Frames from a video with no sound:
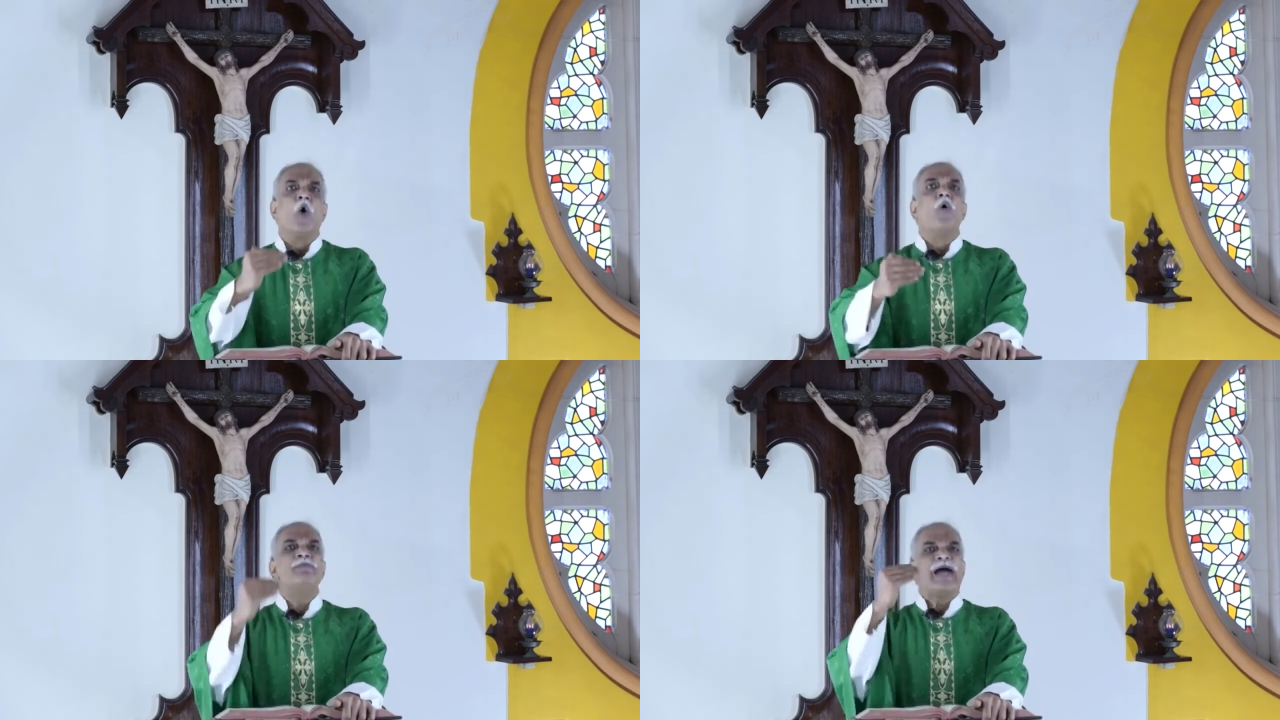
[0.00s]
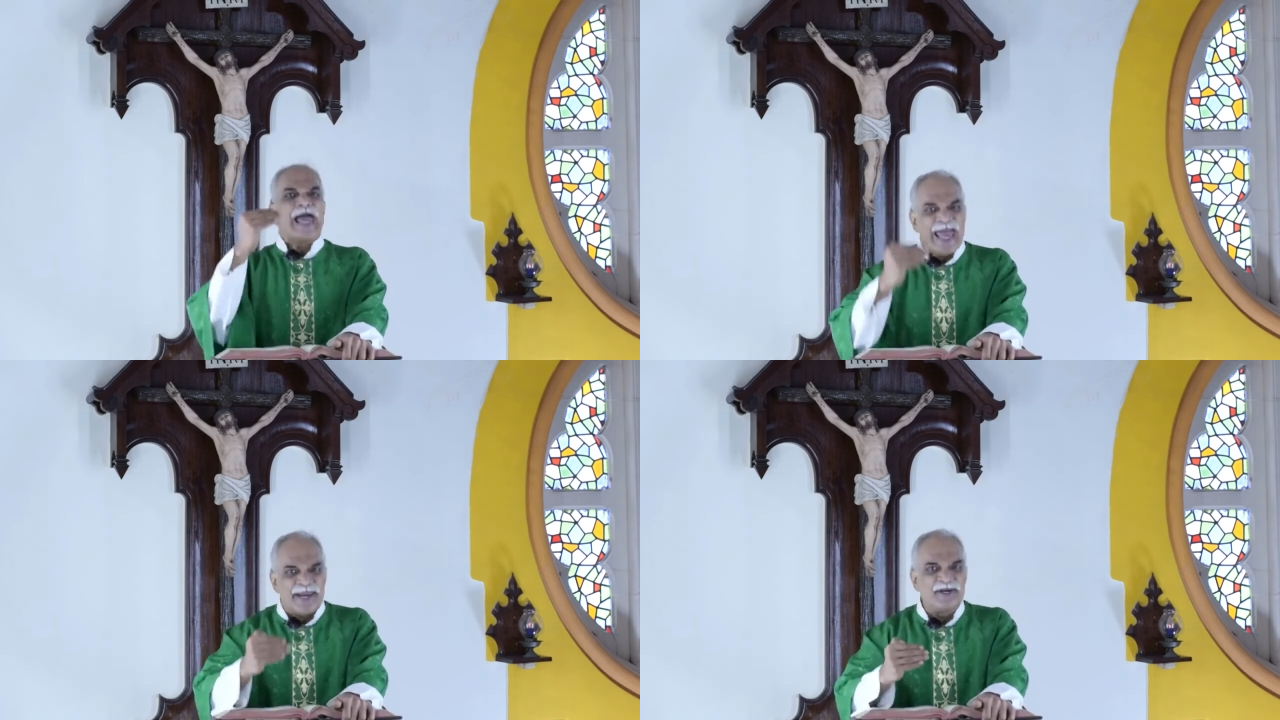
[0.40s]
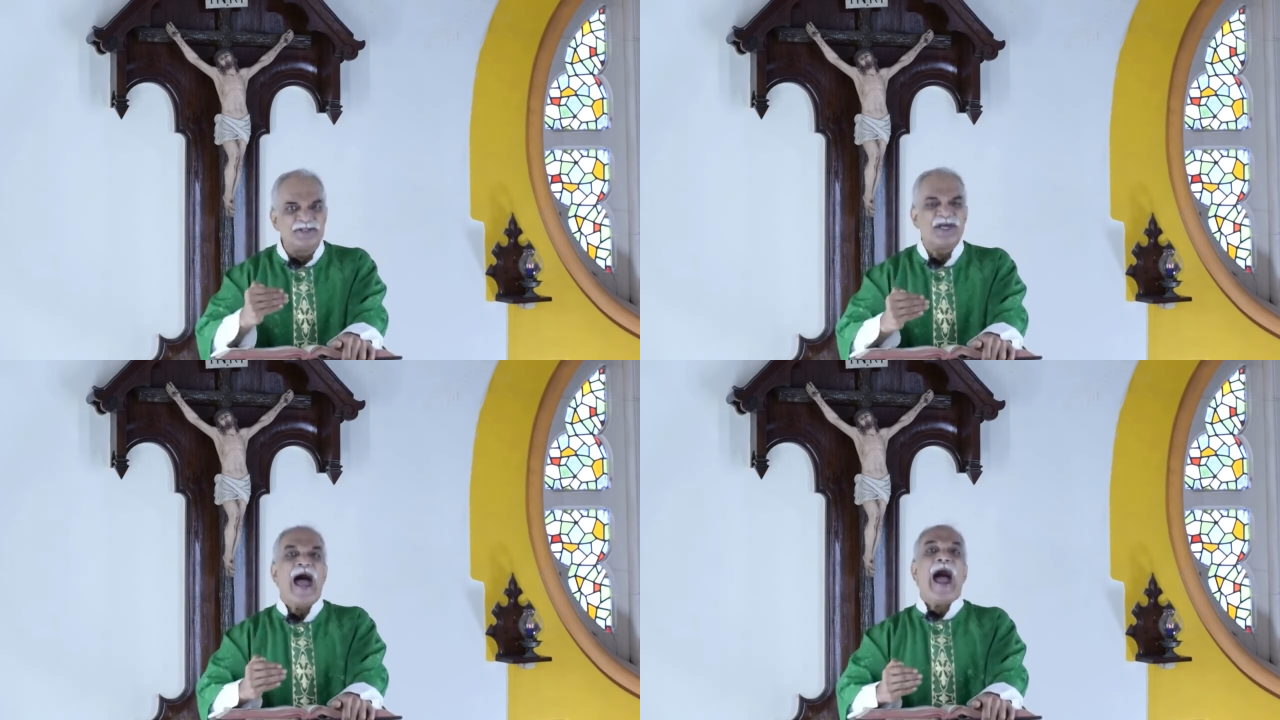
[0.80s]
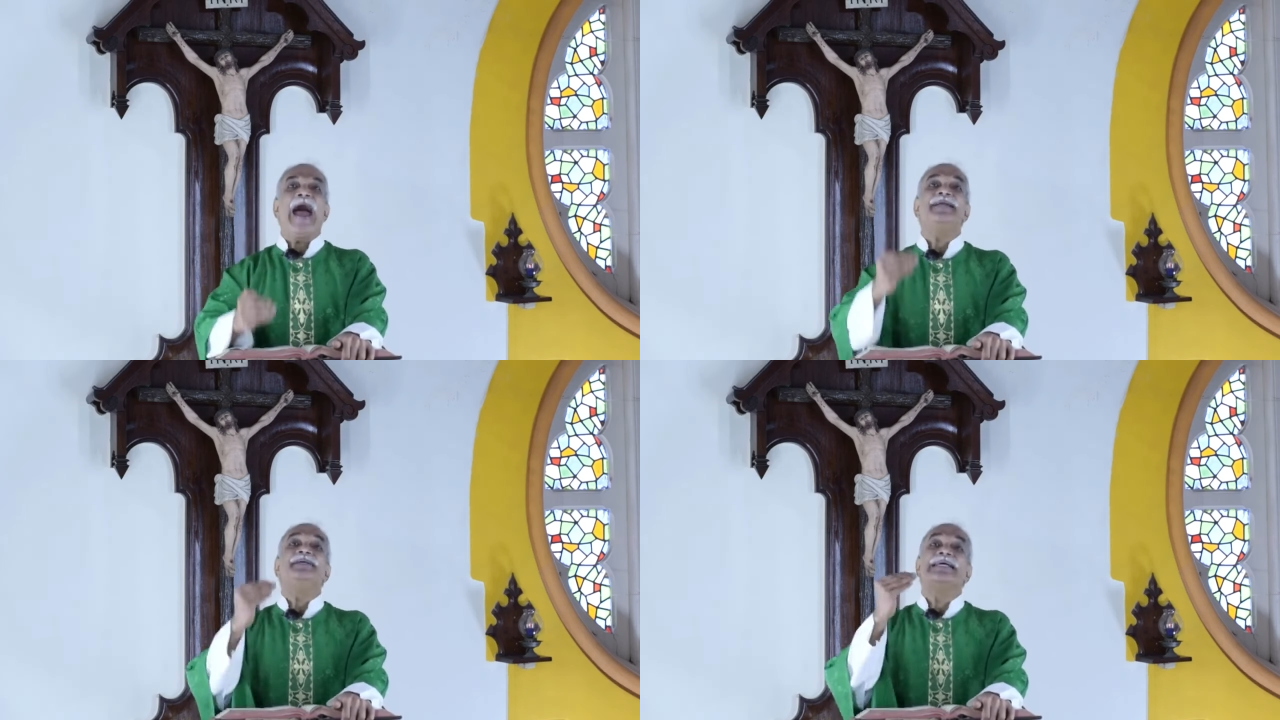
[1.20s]
whom Herod
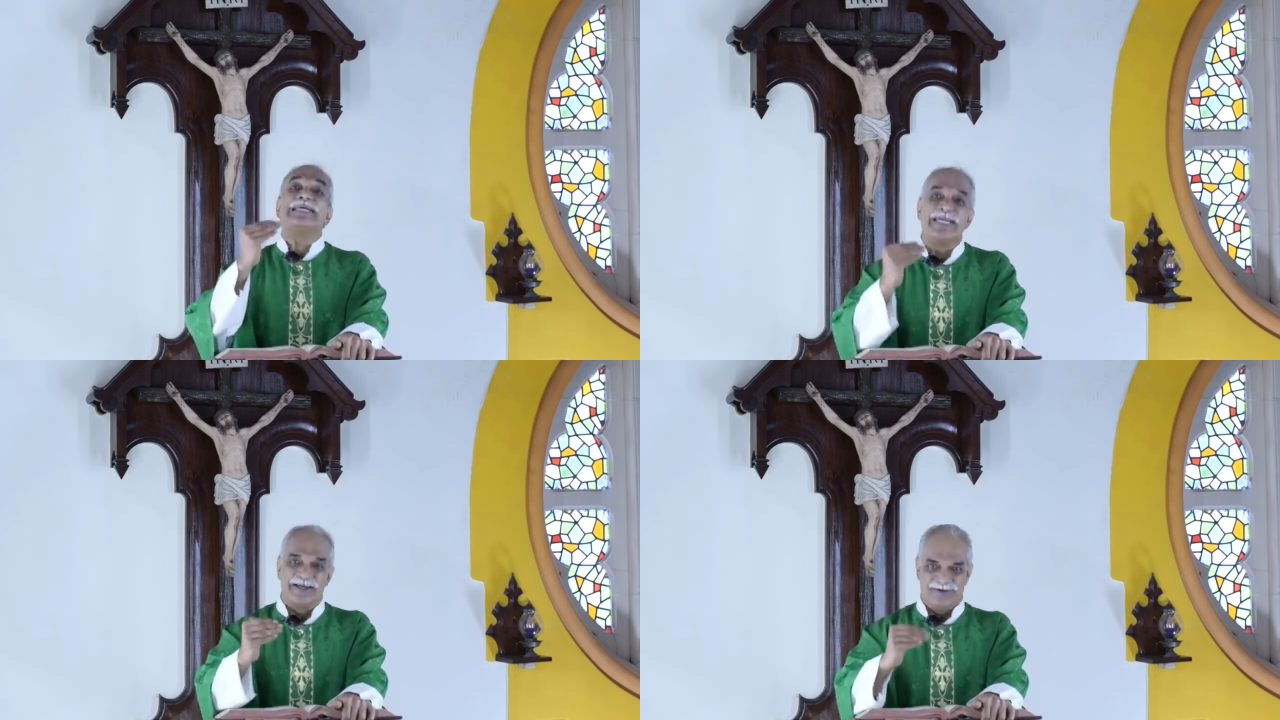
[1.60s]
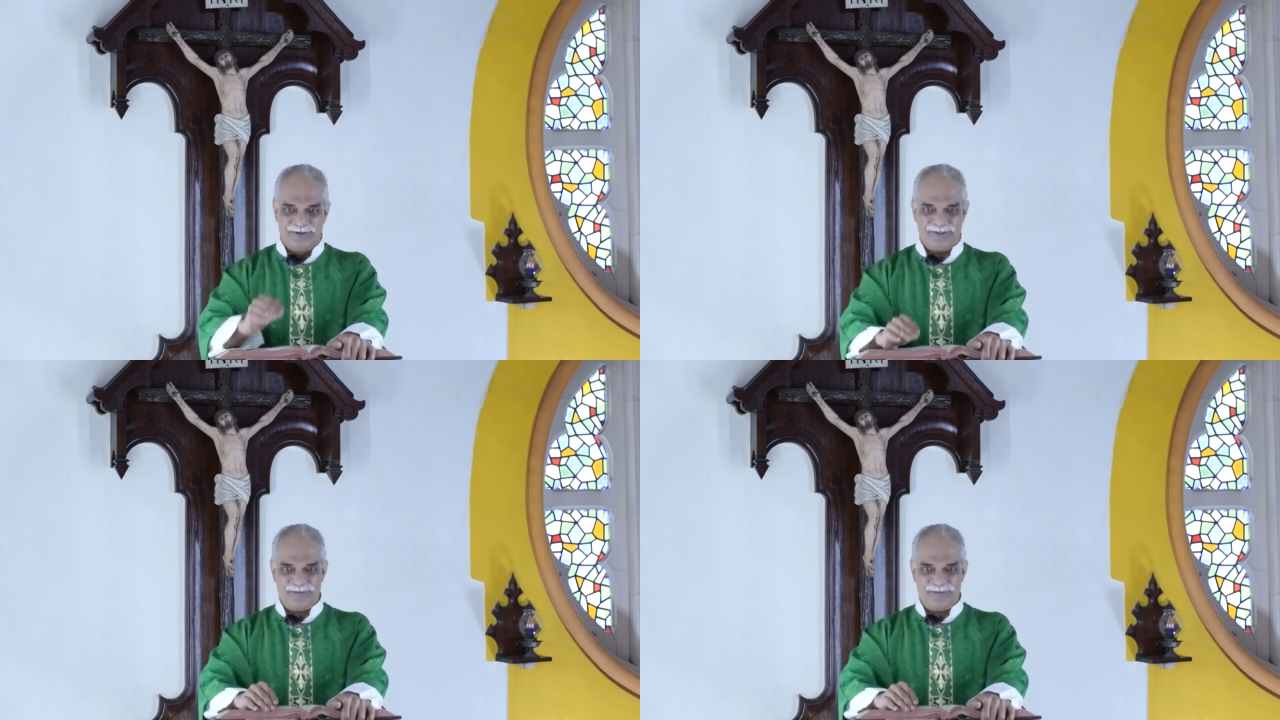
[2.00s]
had killed.